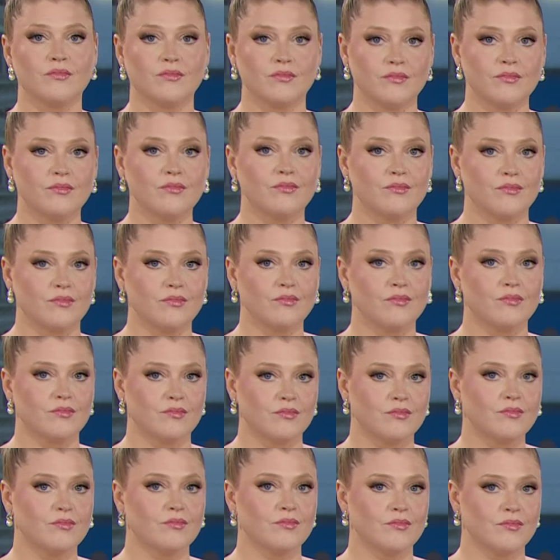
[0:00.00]

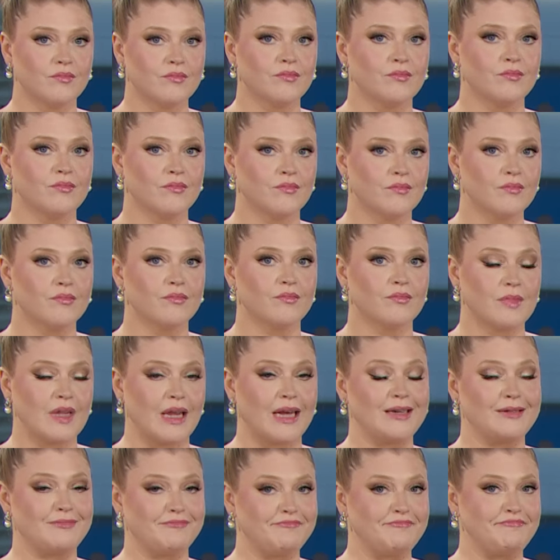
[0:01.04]

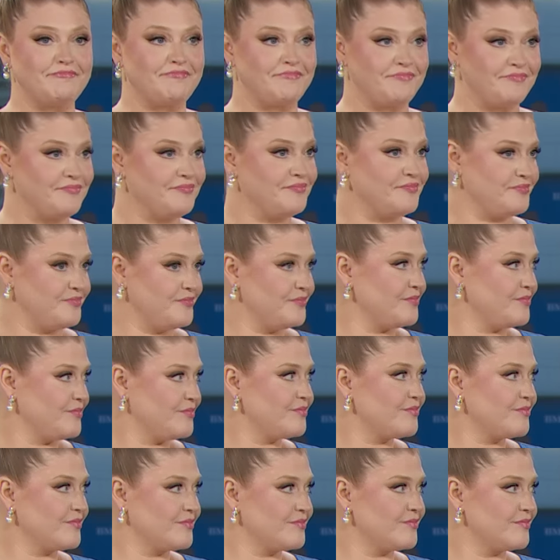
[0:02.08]

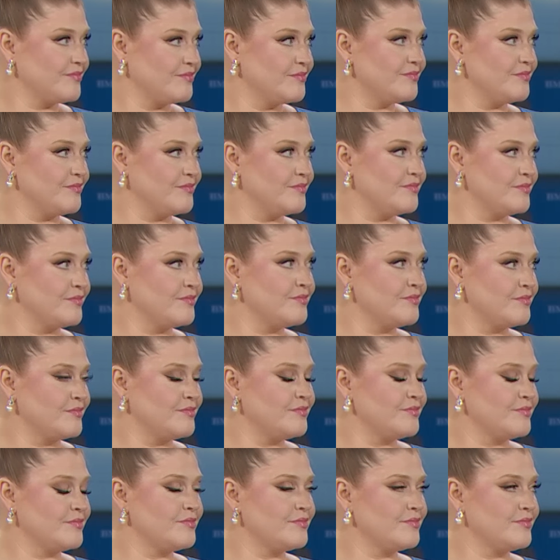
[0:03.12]

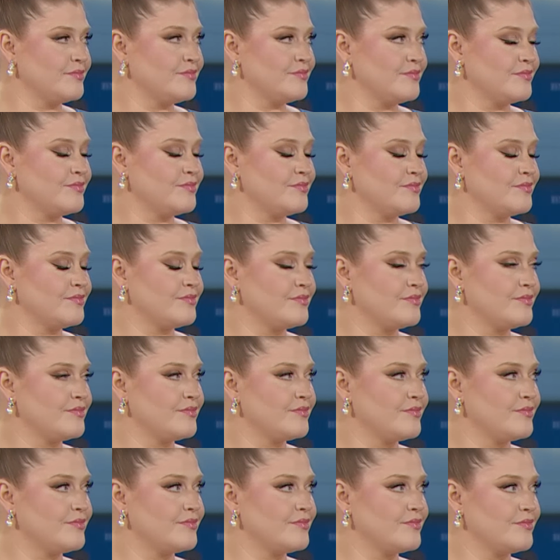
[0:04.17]

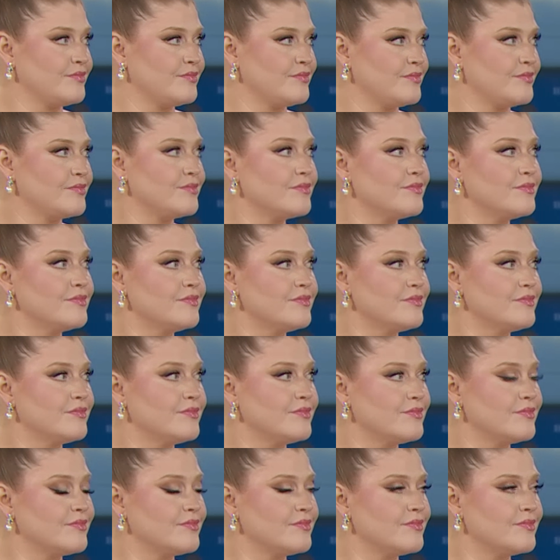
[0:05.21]

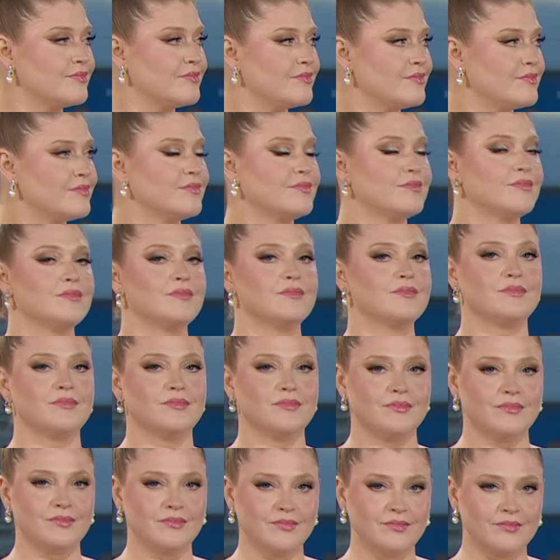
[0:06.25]

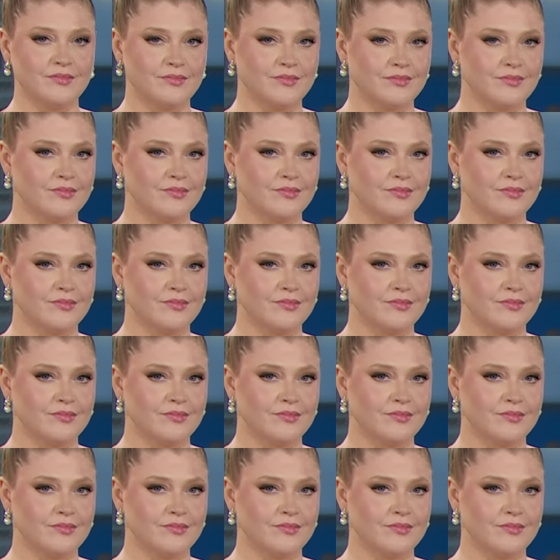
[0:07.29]
The person shown says nothing.